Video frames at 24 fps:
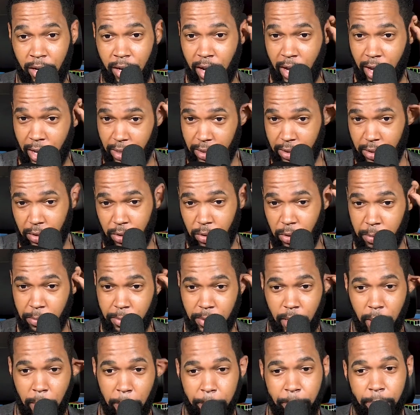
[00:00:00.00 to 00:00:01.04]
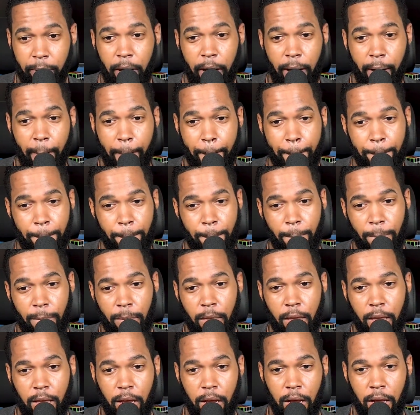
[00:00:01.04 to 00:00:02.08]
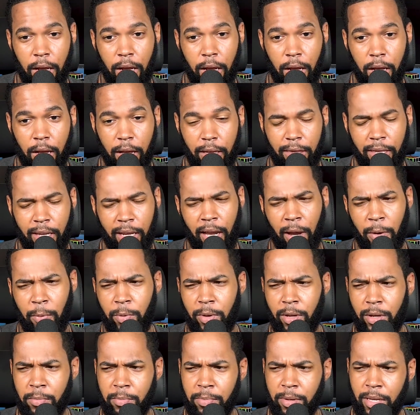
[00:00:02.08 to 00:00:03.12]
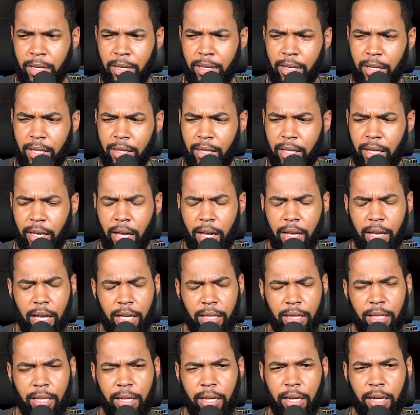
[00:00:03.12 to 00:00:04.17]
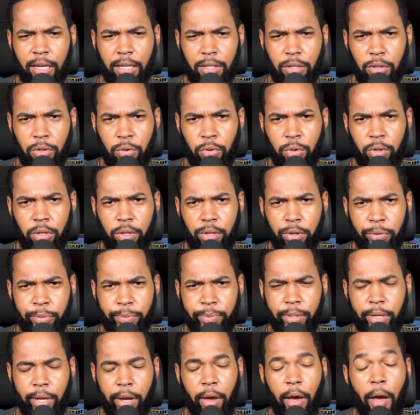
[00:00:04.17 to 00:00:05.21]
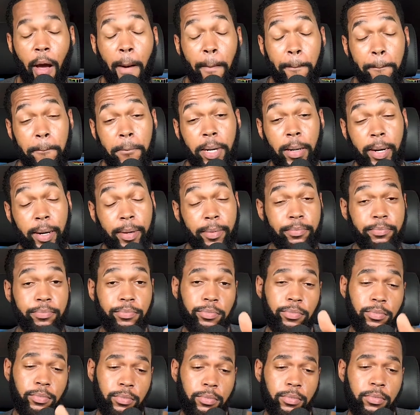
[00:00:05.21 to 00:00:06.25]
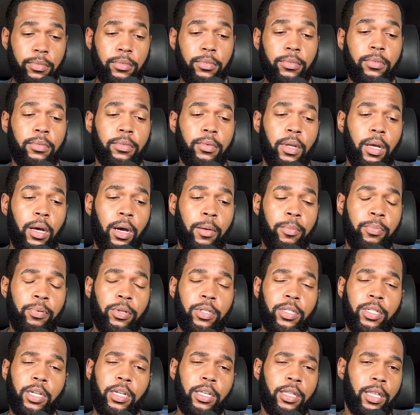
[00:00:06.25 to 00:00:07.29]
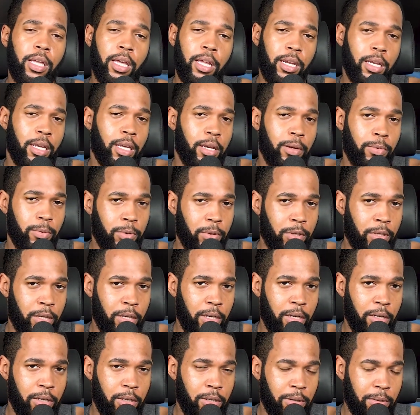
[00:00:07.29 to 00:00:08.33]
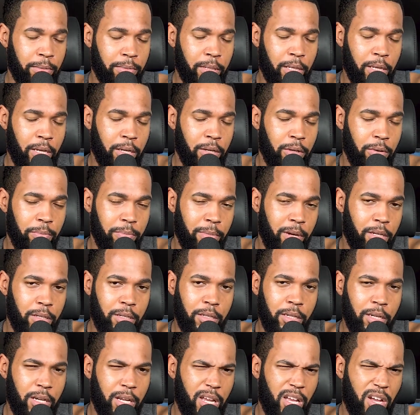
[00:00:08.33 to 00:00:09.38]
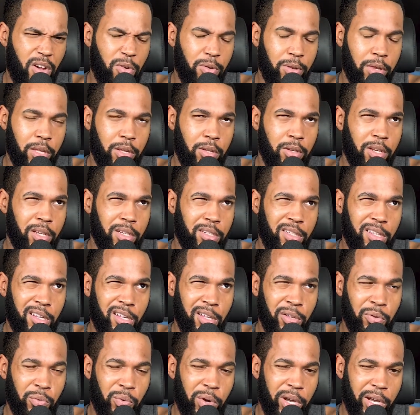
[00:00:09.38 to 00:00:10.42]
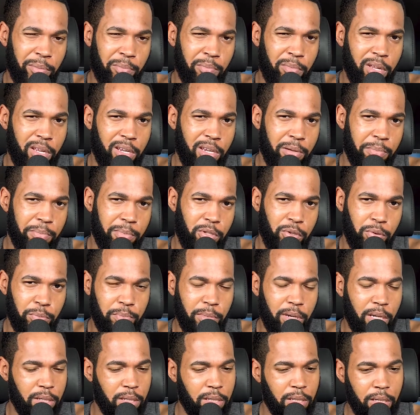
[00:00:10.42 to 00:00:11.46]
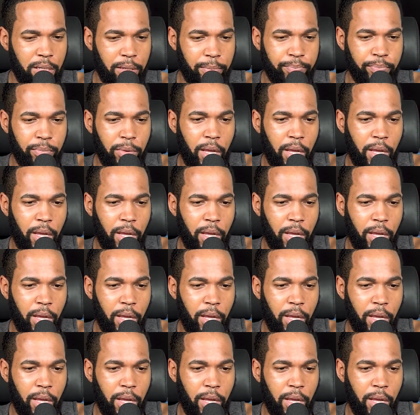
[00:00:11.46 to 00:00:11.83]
Isley, you know what I'm saying? But I think I will be. I think I can do it, you know what I'm saying? But appreciate that again, Rochelle. You know what I'm saying? You mentioned it. I don't think you necessarily recommend it, but you mentioned it.